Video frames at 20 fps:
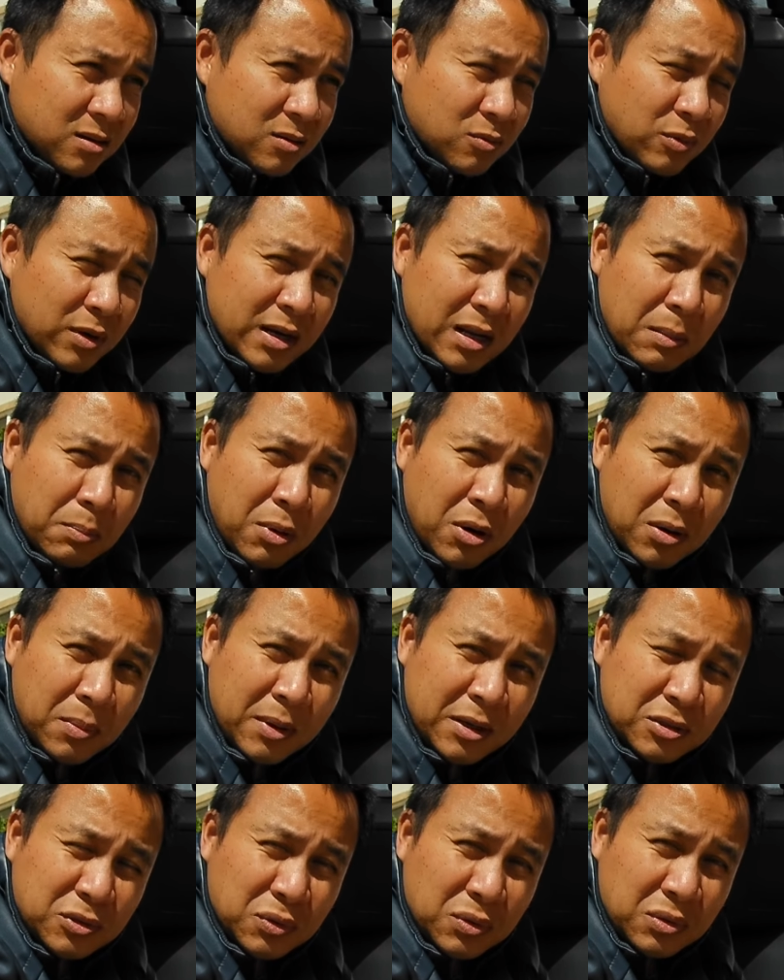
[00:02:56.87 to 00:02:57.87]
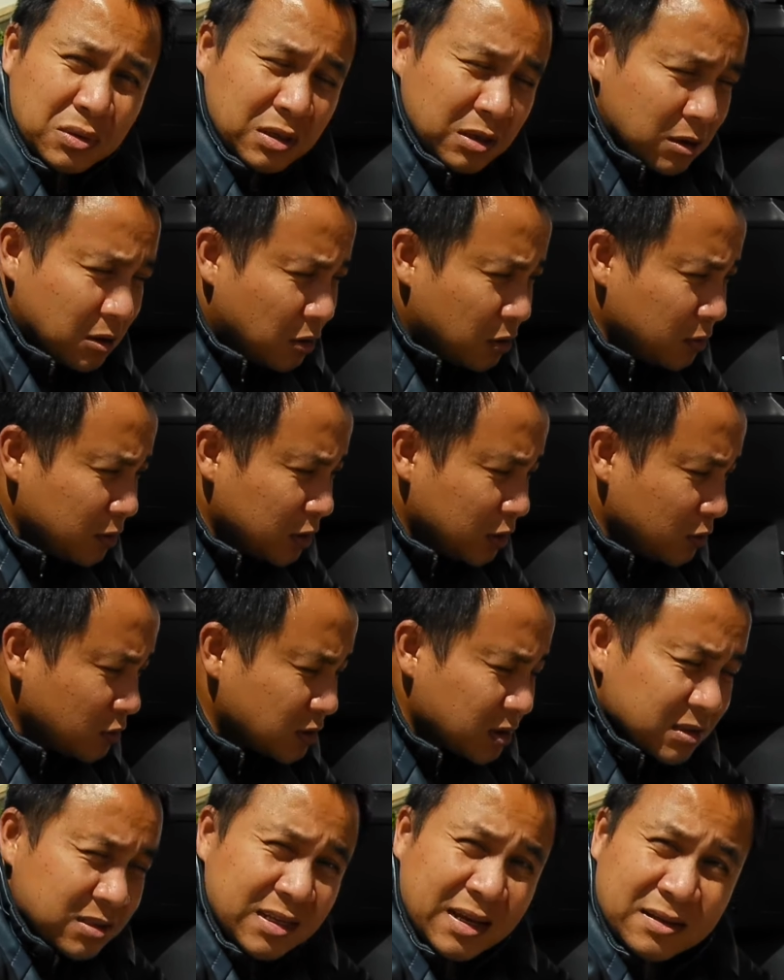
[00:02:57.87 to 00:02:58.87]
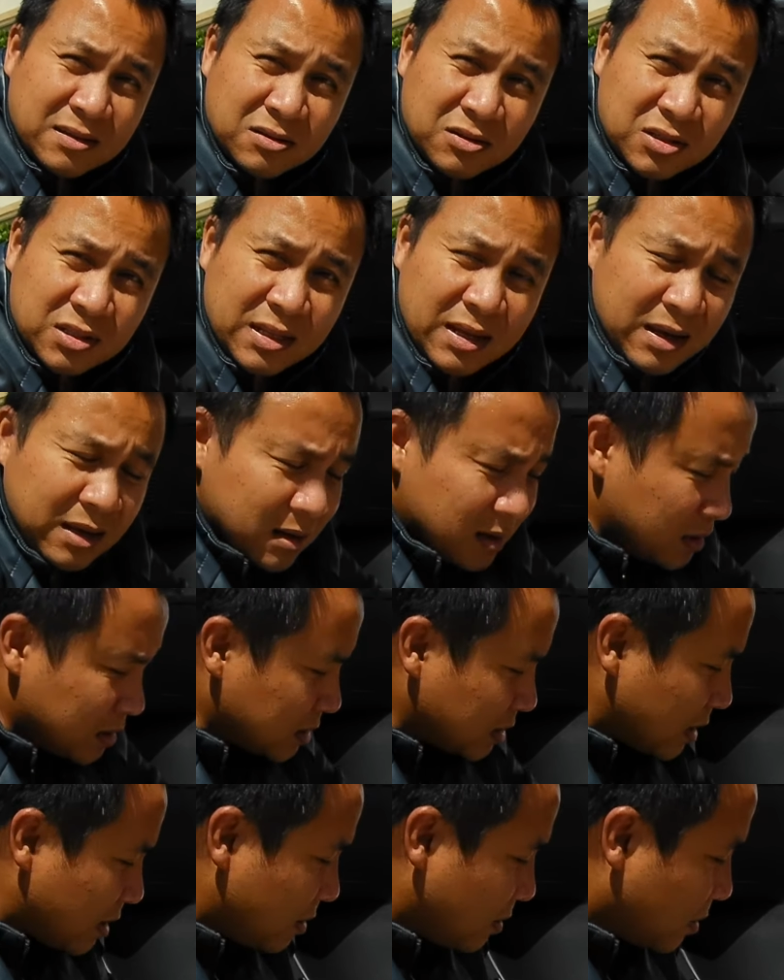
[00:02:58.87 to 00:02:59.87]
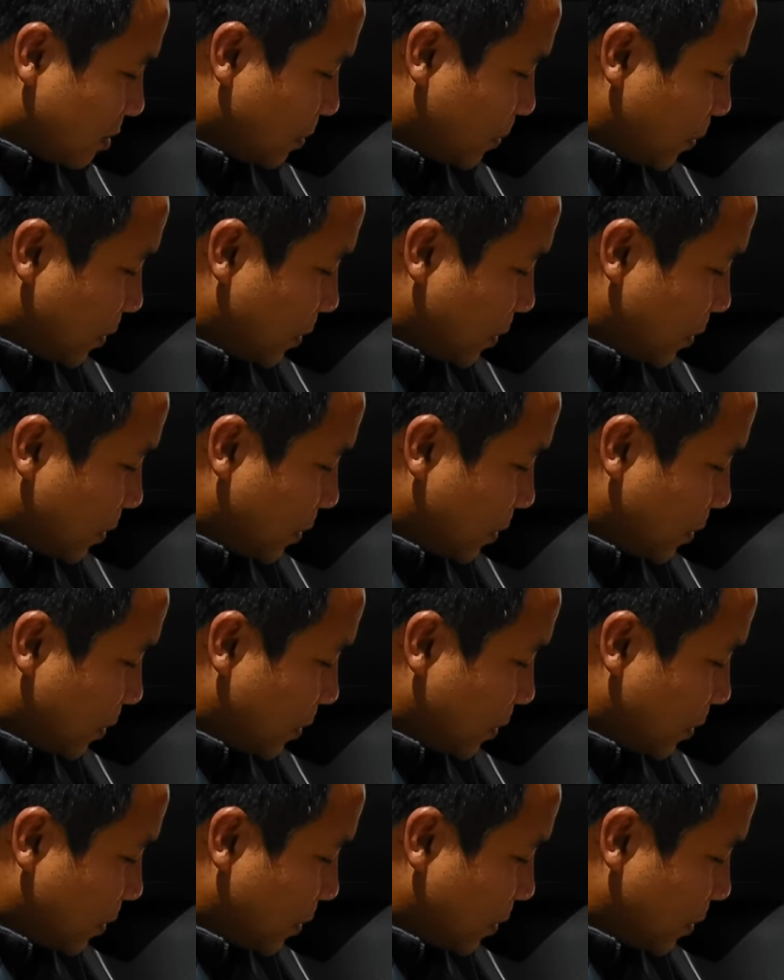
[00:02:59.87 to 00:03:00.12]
when I park my scooter, I always use the center stand instead of